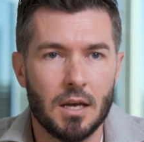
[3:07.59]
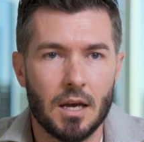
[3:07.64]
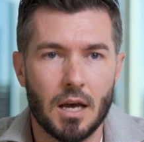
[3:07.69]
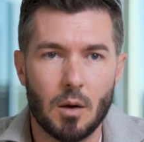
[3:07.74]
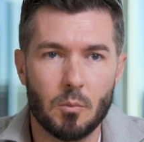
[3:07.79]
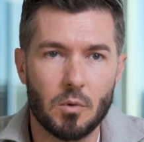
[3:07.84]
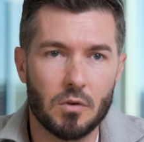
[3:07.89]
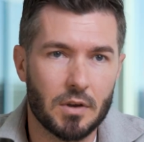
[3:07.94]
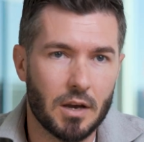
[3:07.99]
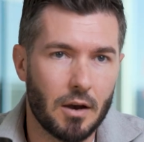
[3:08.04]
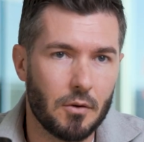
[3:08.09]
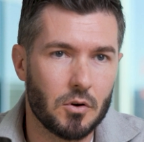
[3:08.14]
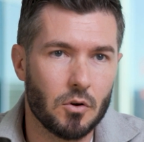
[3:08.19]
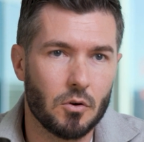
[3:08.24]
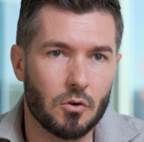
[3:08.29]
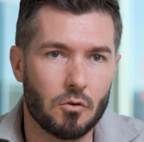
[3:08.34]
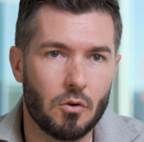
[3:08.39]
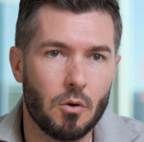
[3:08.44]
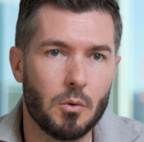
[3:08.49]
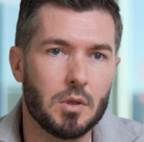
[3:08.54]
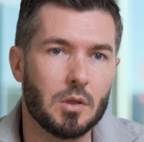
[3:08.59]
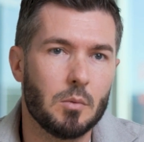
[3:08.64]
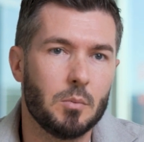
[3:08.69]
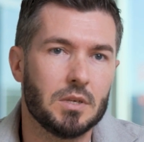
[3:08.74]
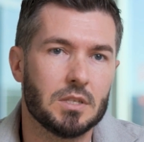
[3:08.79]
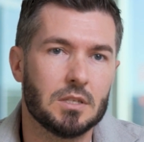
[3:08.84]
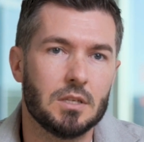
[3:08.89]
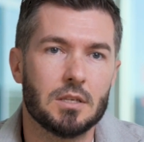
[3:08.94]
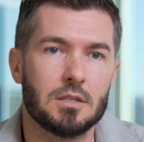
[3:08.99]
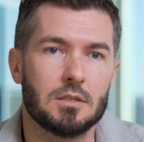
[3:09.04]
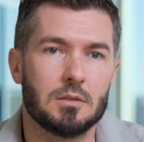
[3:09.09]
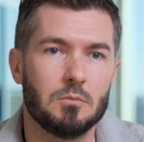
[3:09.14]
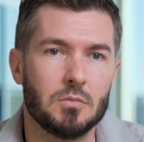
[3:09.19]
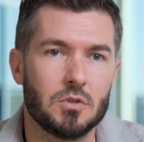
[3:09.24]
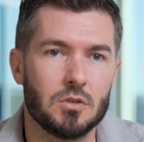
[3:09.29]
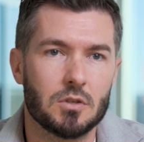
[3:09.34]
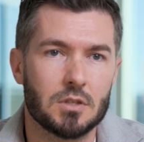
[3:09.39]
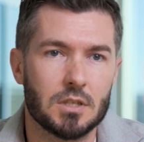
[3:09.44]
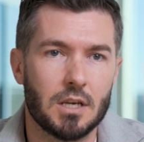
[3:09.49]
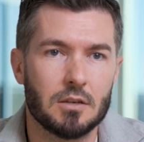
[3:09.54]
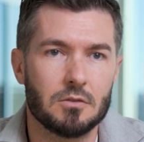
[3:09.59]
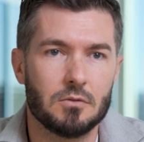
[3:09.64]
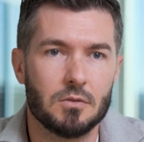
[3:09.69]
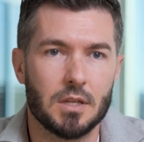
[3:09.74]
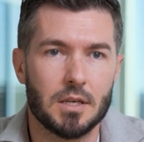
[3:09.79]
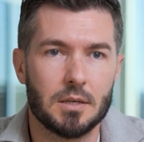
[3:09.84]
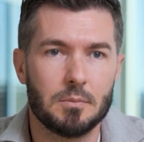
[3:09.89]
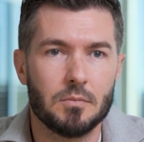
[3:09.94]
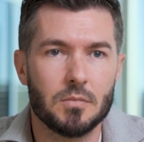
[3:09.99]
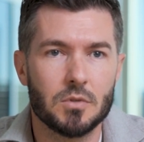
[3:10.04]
and we've carried on growing the business successfully.